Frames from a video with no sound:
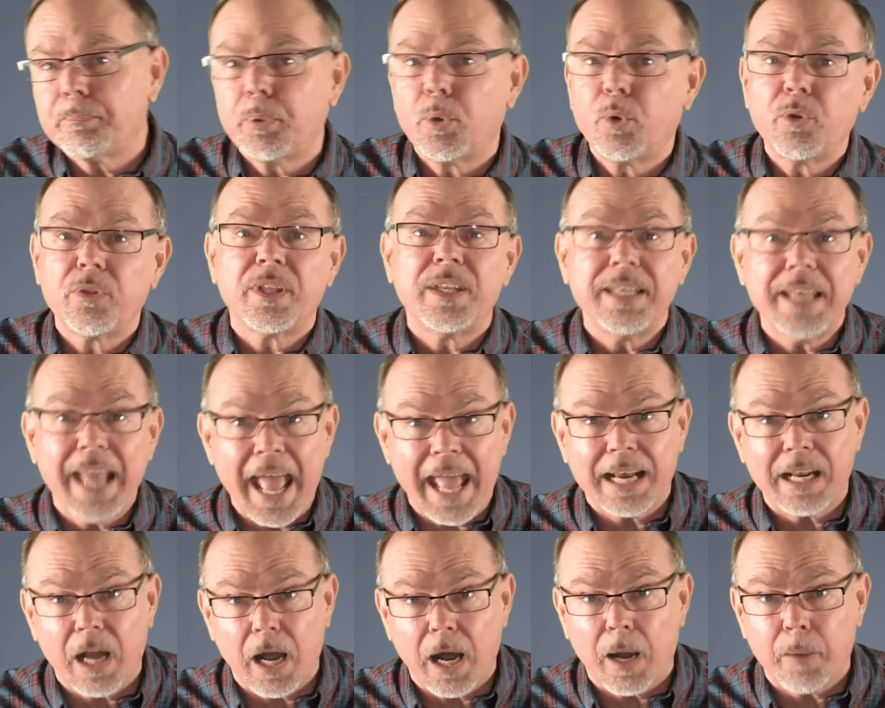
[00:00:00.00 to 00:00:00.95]
pull the
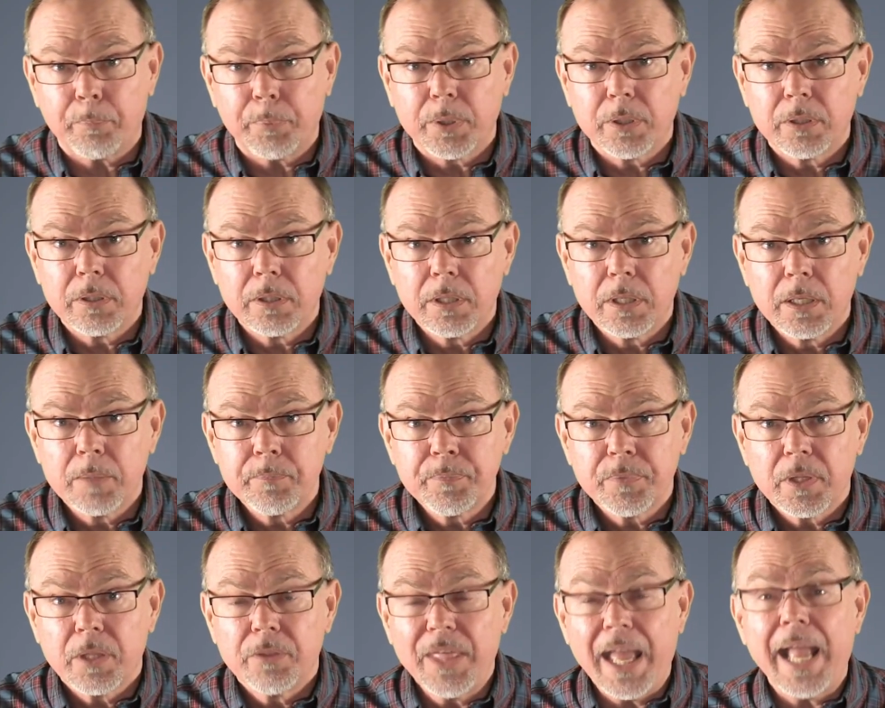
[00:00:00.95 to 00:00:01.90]
net up.
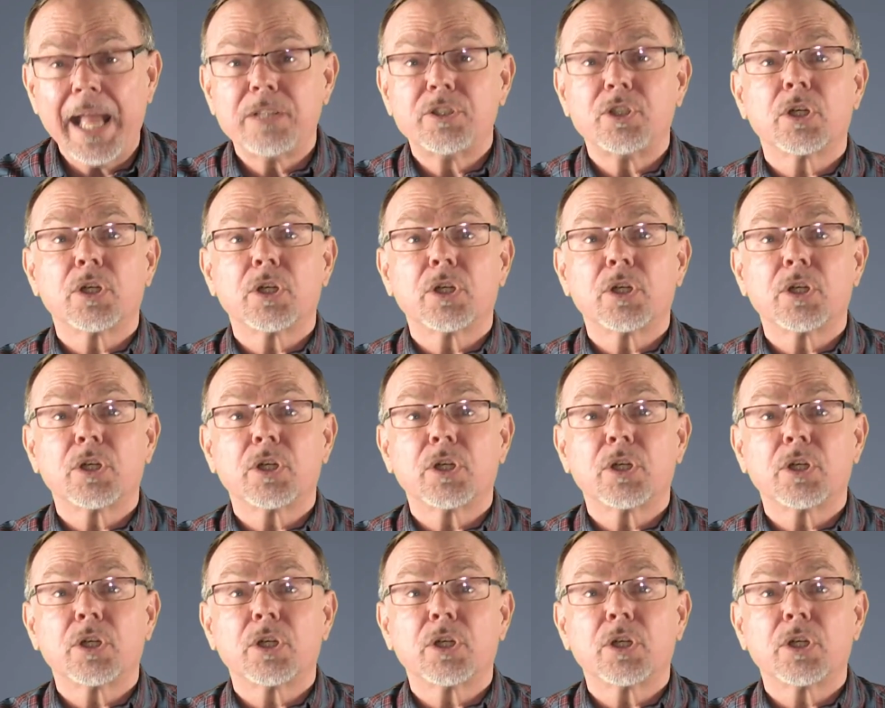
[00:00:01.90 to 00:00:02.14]
They had